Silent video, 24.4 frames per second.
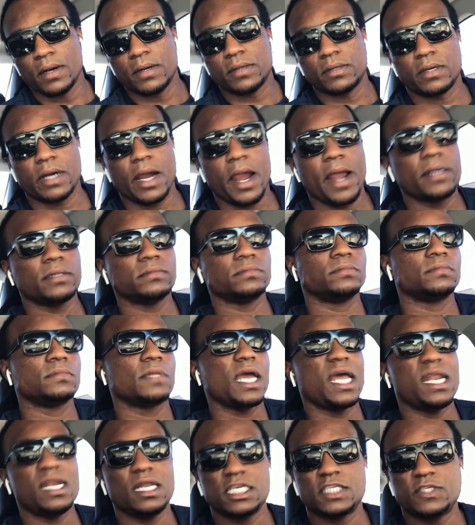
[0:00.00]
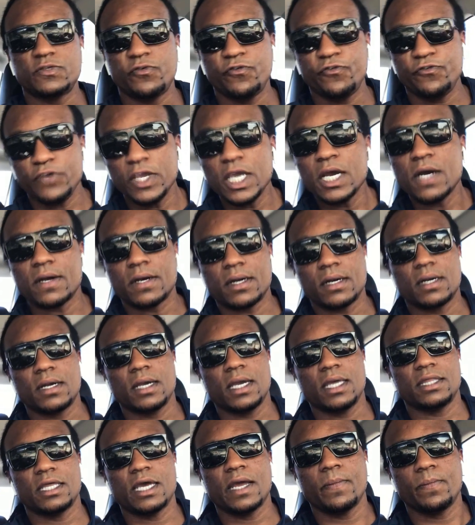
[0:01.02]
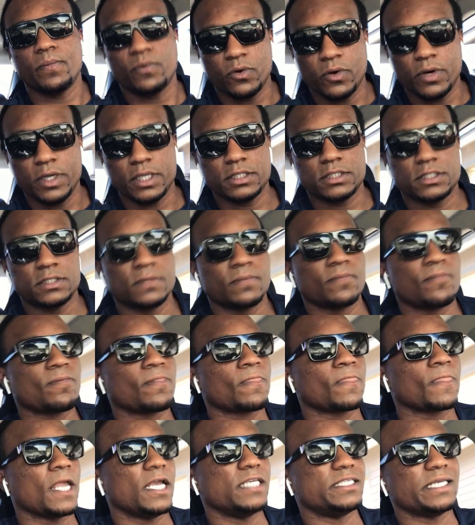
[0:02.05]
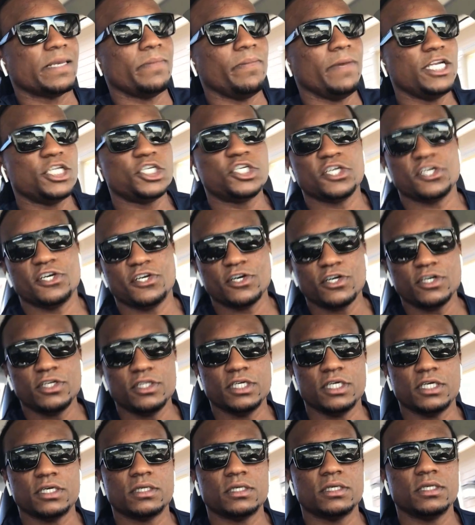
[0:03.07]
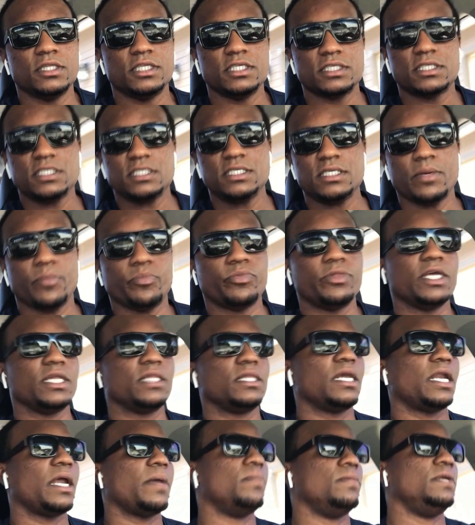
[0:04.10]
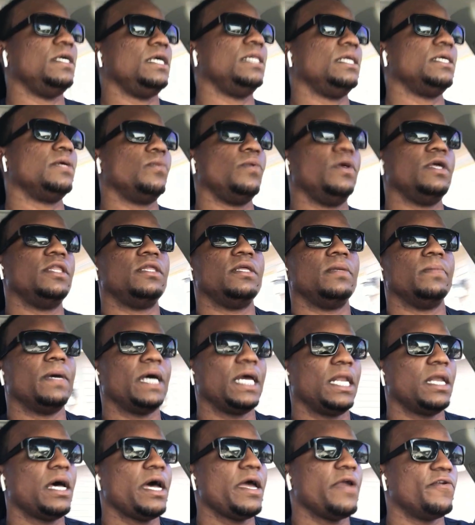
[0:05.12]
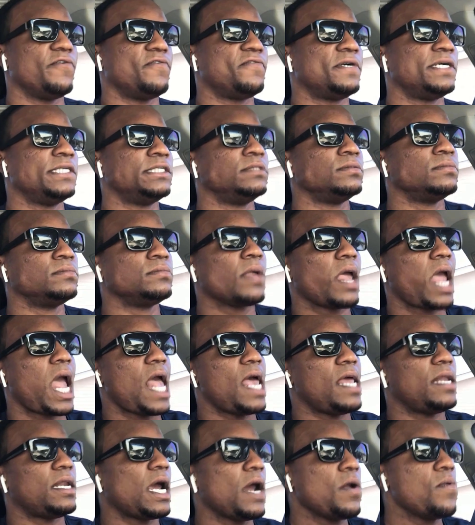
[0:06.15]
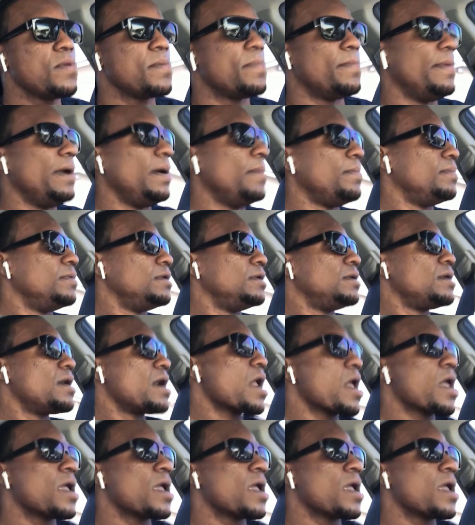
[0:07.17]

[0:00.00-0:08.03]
right? And as fear at that point, as I mentioned earlier, this is something that I'm dealing with in my life. And I remember,